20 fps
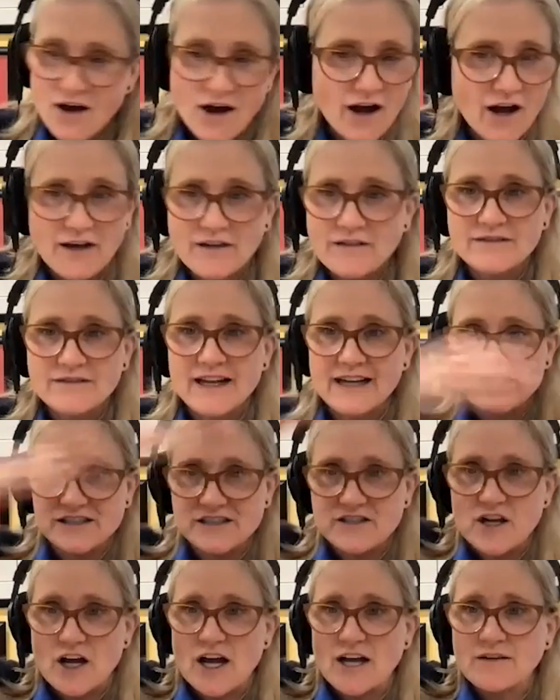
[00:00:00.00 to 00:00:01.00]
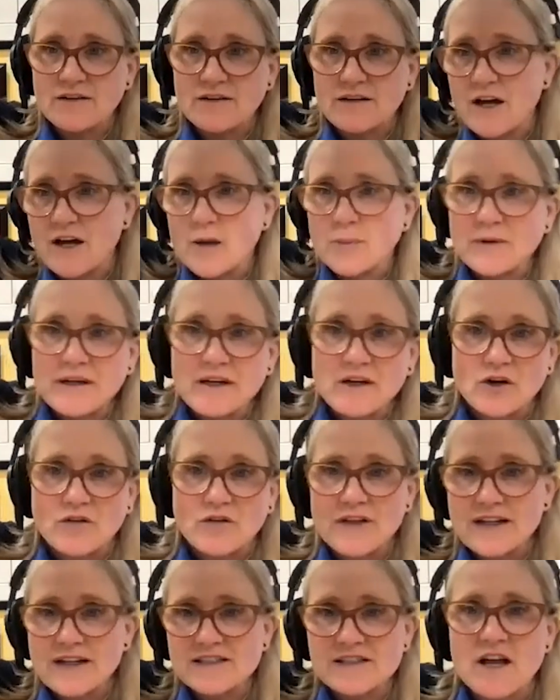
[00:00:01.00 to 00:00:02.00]
not that's not up
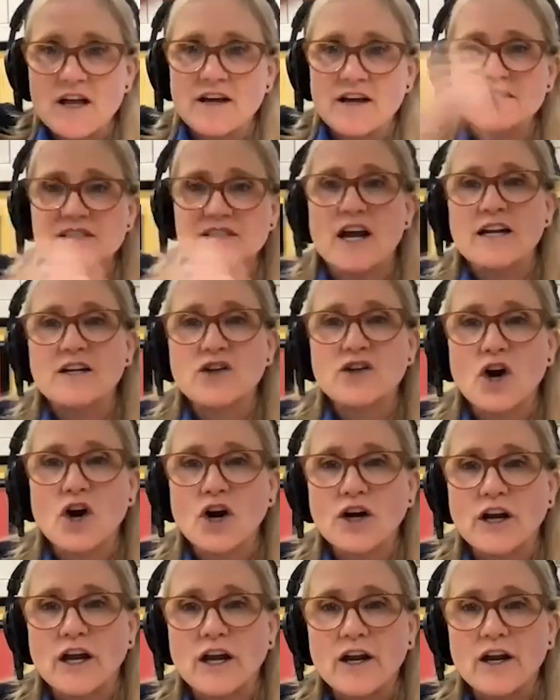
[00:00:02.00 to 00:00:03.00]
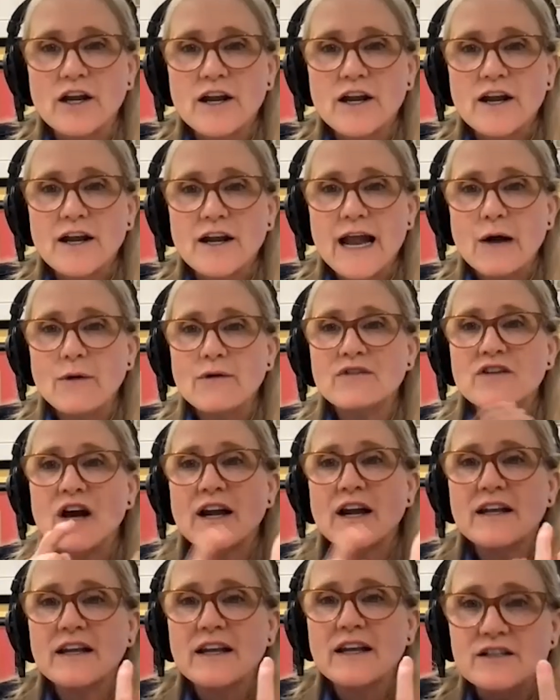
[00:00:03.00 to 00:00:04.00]
here that's not a signed target now we've
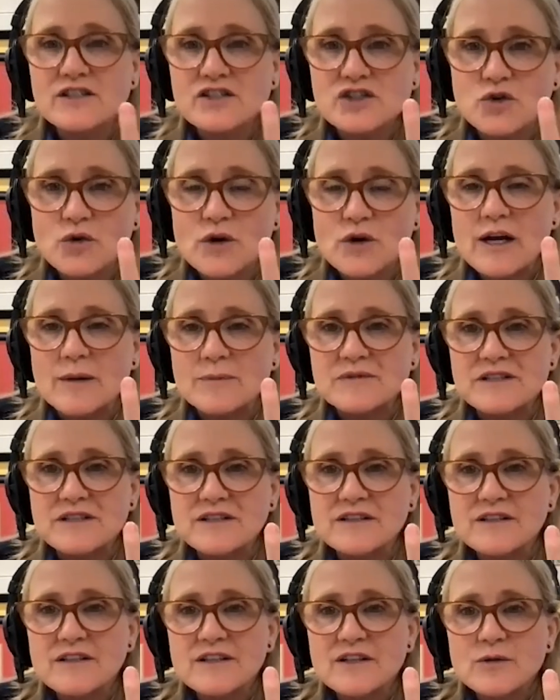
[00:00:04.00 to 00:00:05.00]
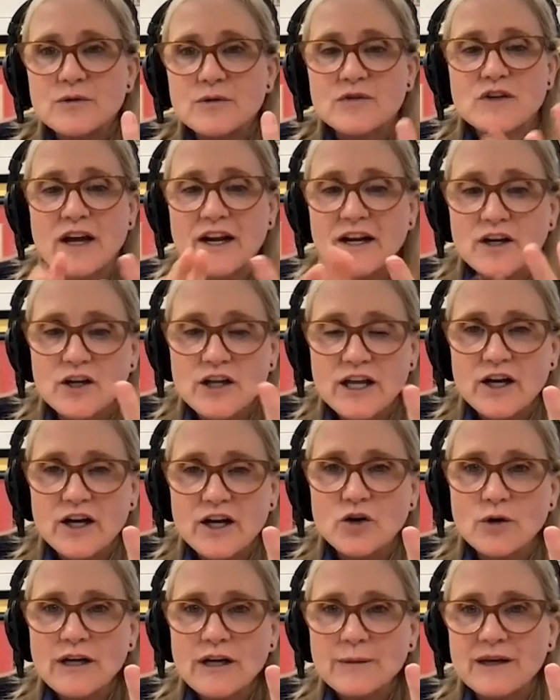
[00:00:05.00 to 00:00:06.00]
got to get a script we've got to get
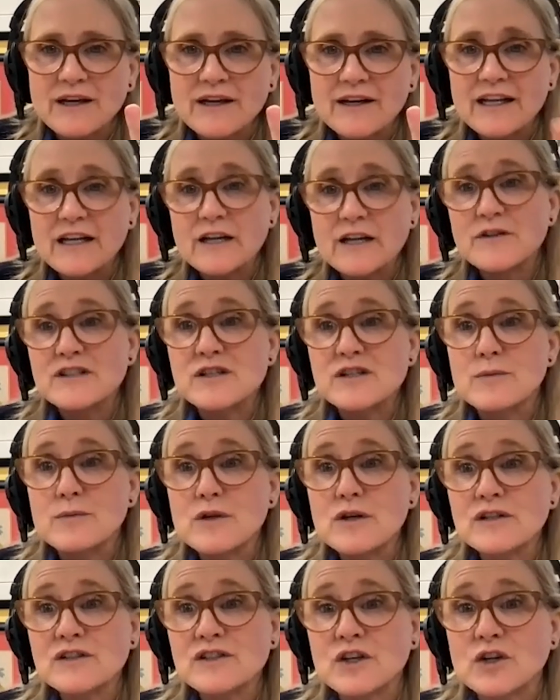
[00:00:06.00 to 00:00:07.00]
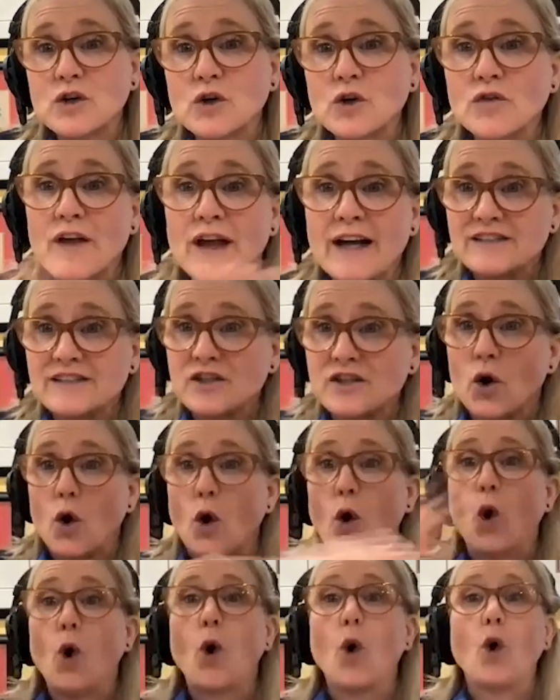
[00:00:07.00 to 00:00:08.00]
agreement and if it's a musical that's a
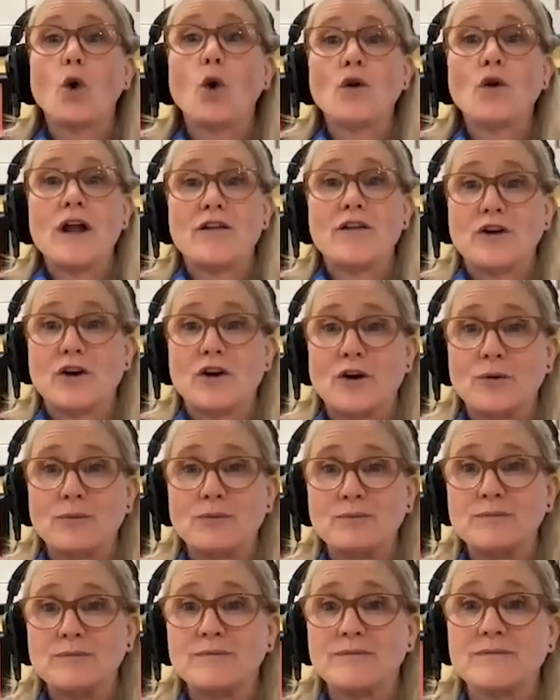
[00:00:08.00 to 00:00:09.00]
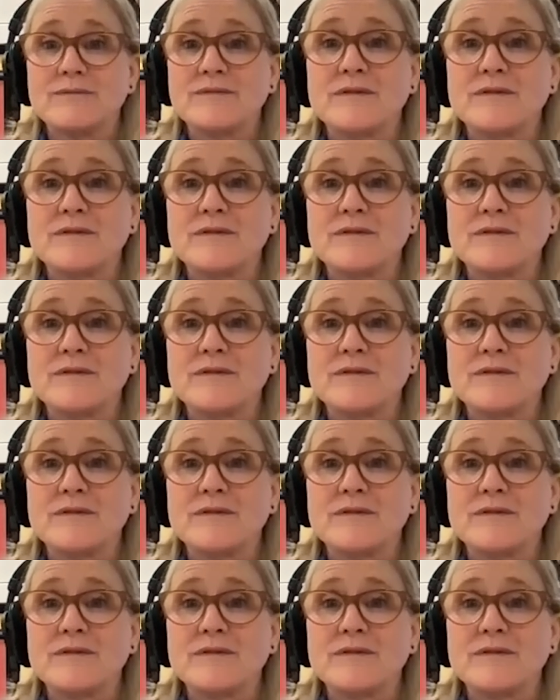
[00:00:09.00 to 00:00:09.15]
whole nother